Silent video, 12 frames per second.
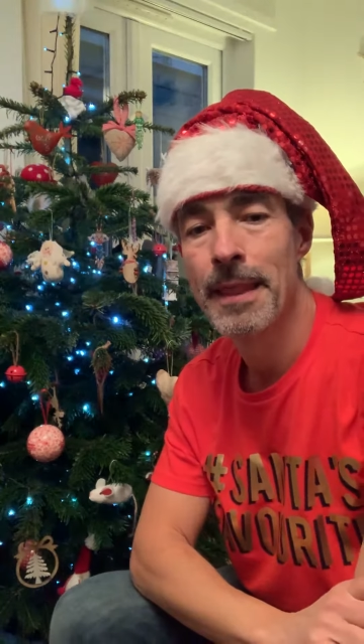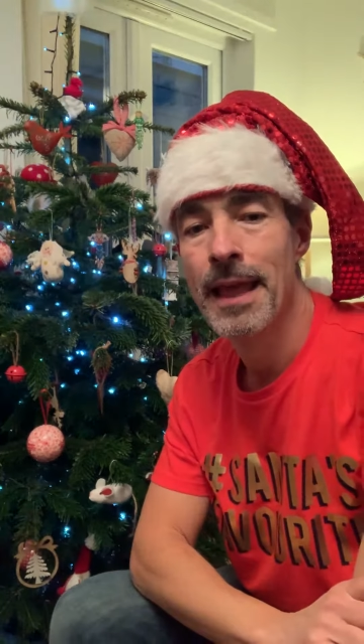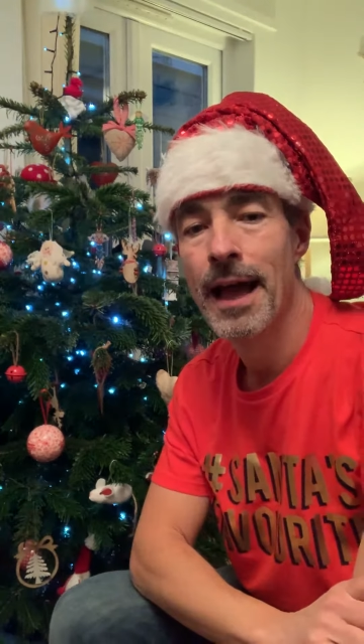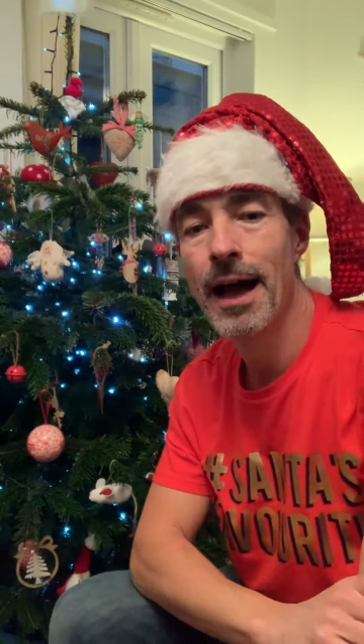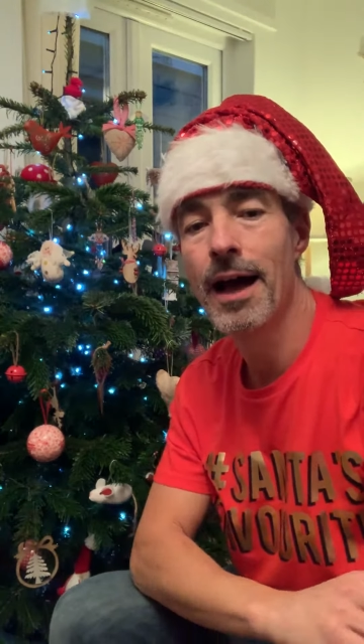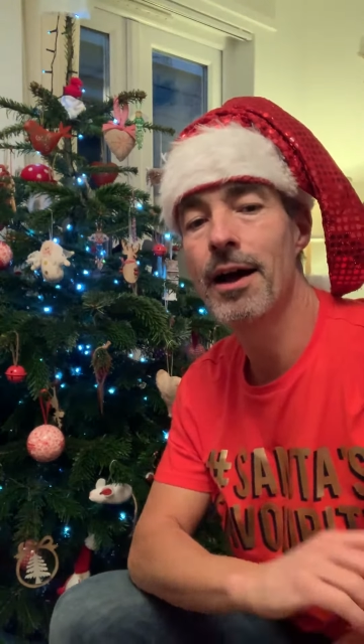
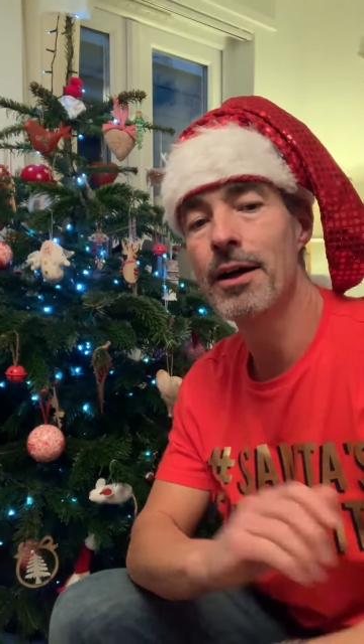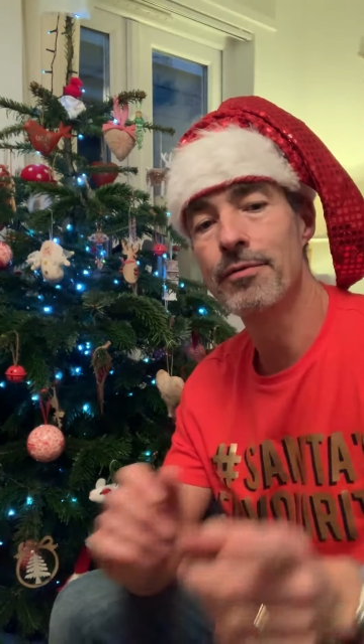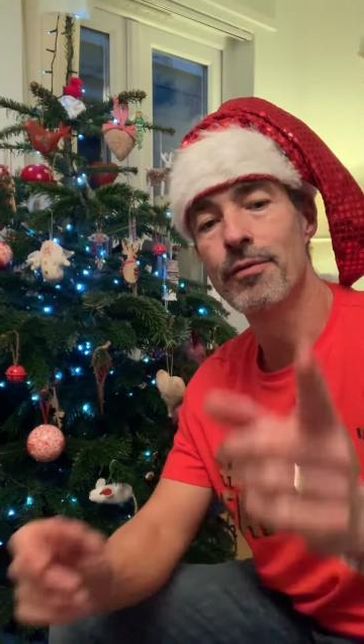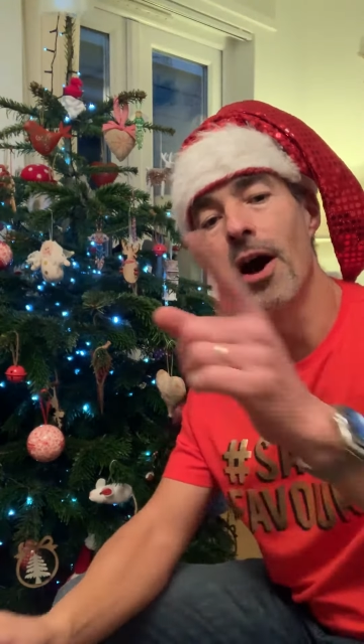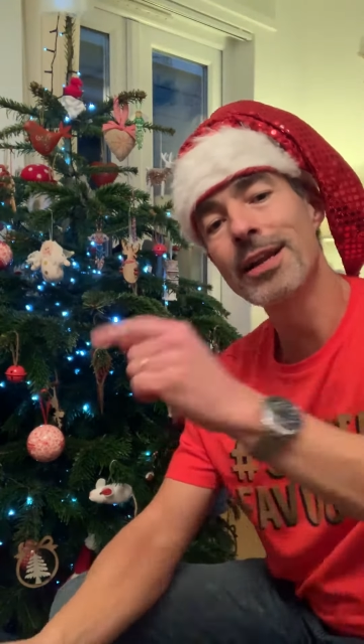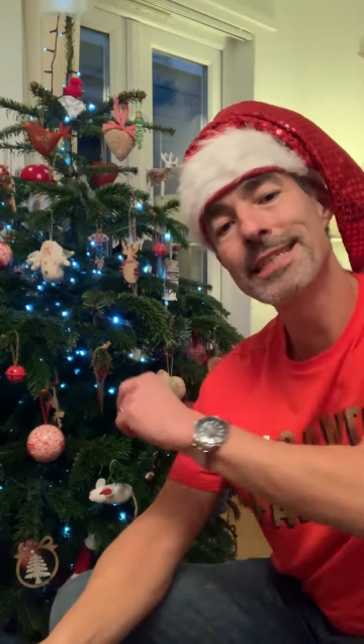Uh,
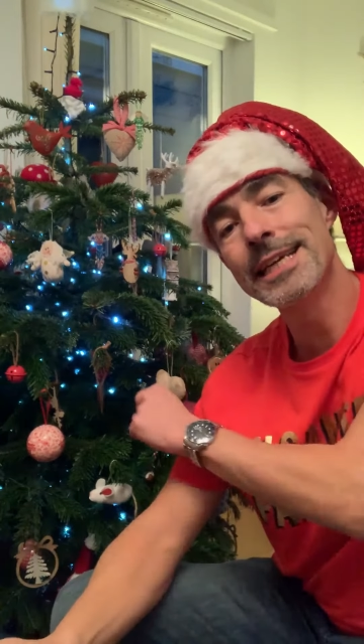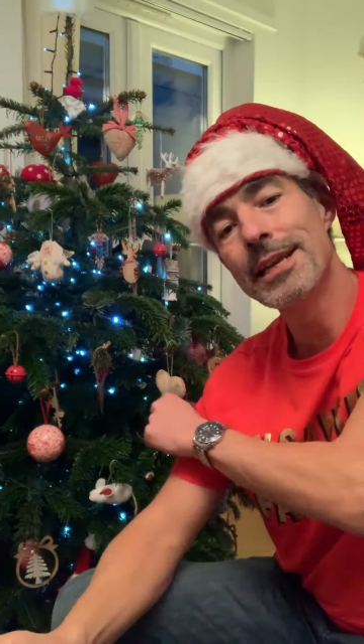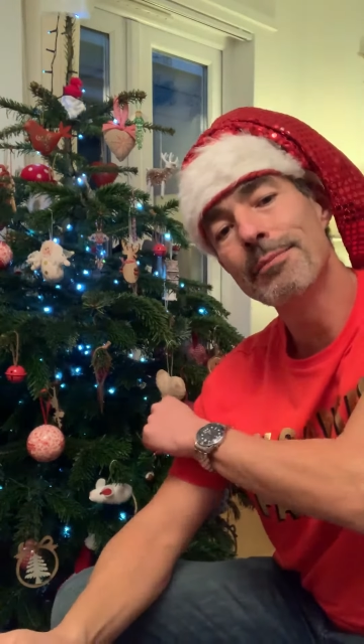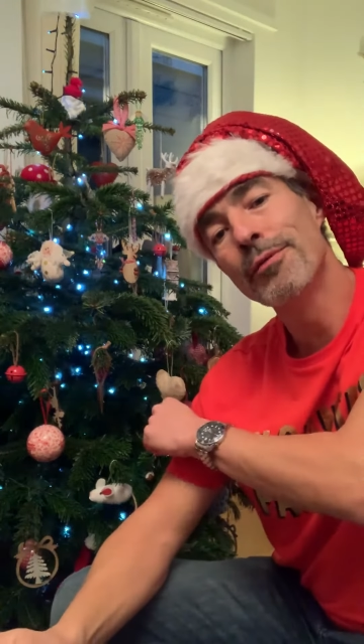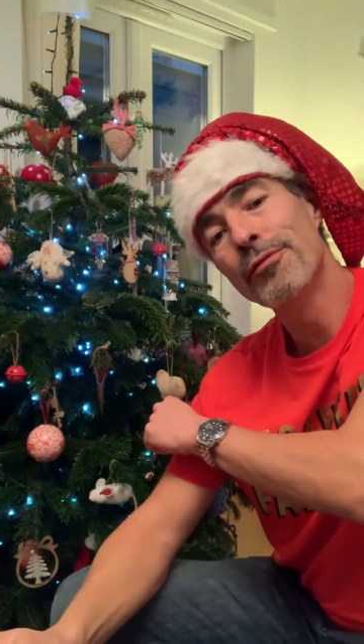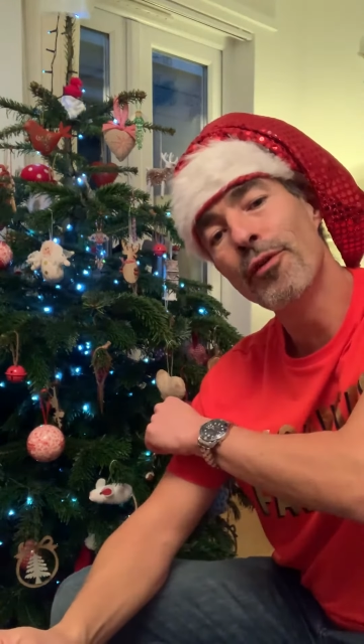idea
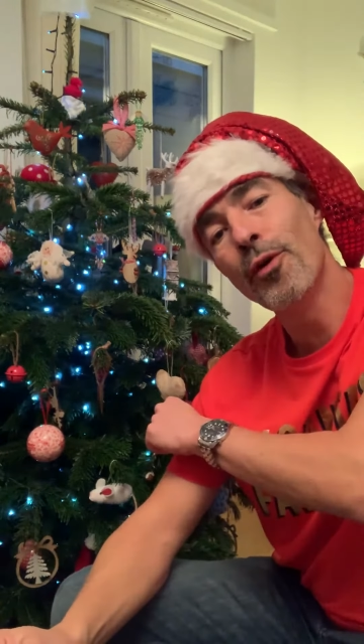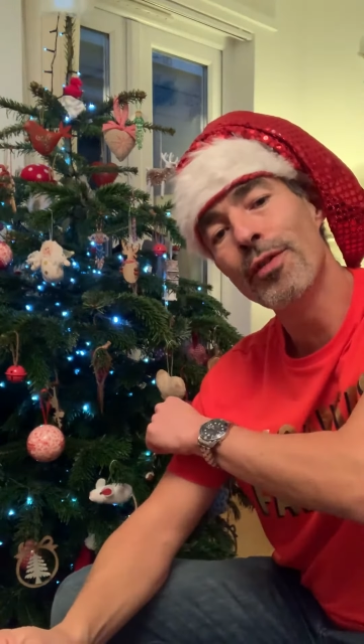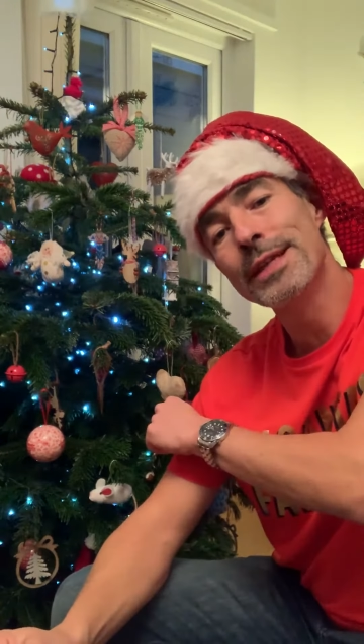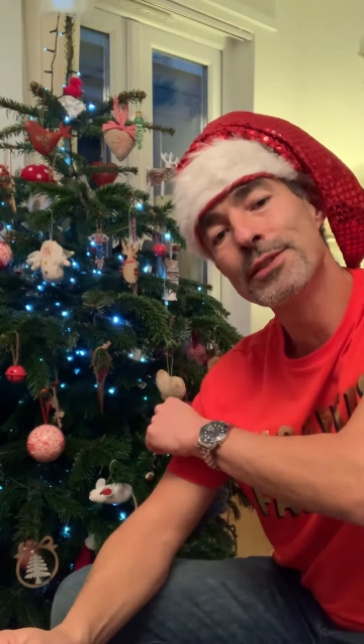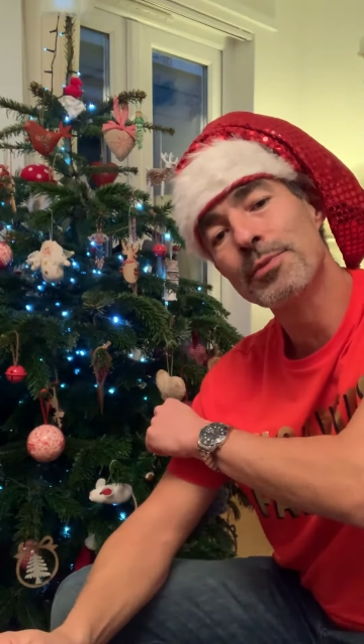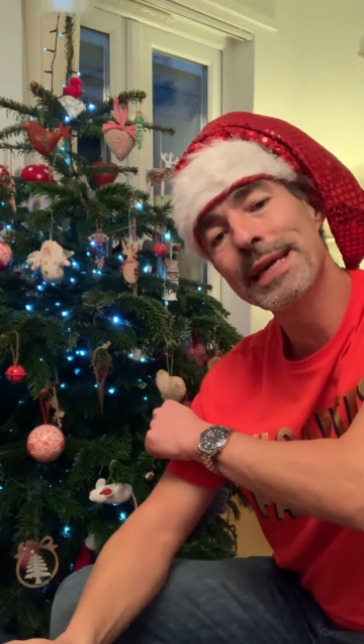number four
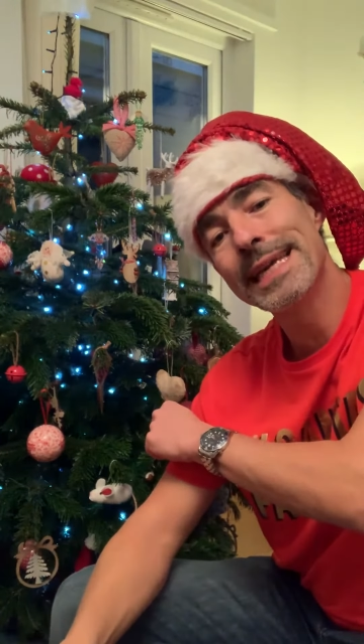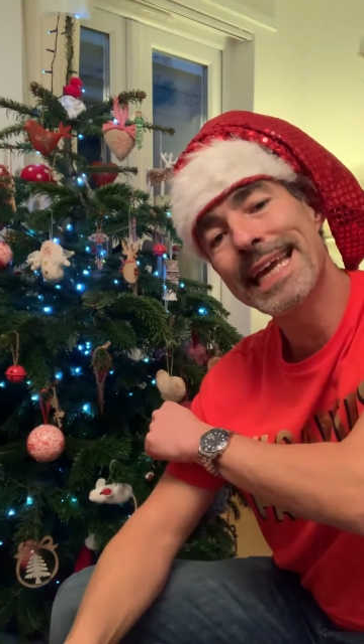this week